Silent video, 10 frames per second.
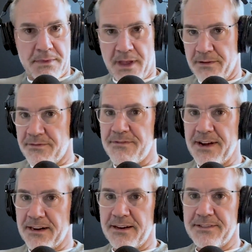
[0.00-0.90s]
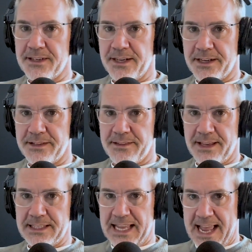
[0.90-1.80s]
a very, very good
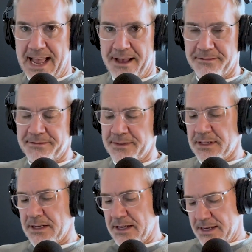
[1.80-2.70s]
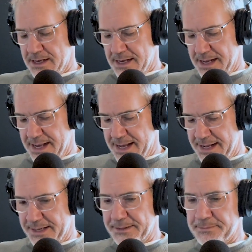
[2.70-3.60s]
thing to have.
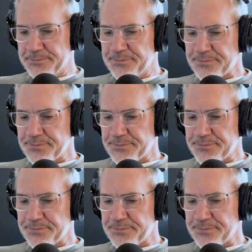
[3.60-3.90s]
And,